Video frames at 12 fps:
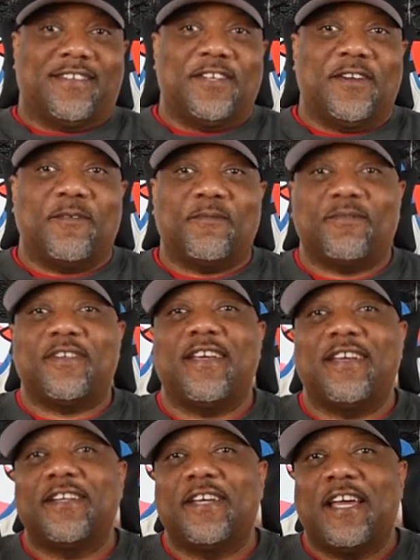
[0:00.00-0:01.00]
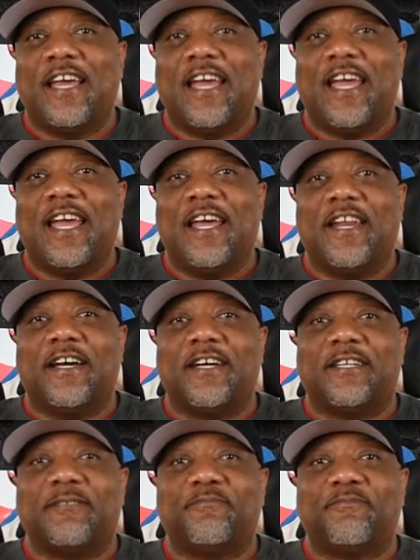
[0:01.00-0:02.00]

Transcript: You know what I'm saying? And uh,